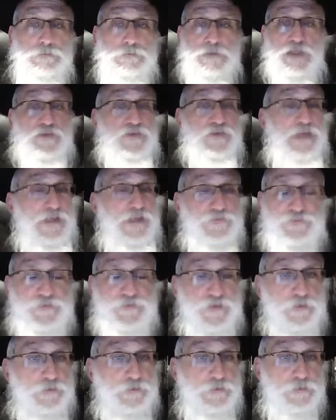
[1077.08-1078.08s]
That's not
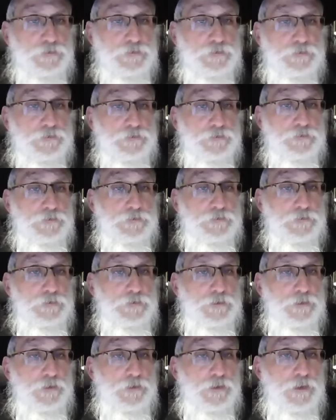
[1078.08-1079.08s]
fair.
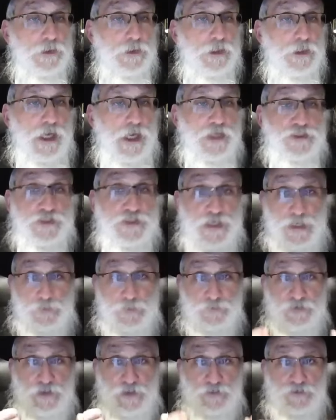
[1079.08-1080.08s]

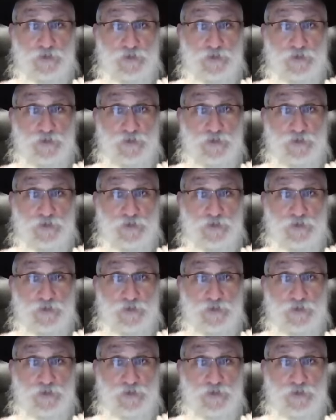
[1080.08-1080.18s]
Hashem says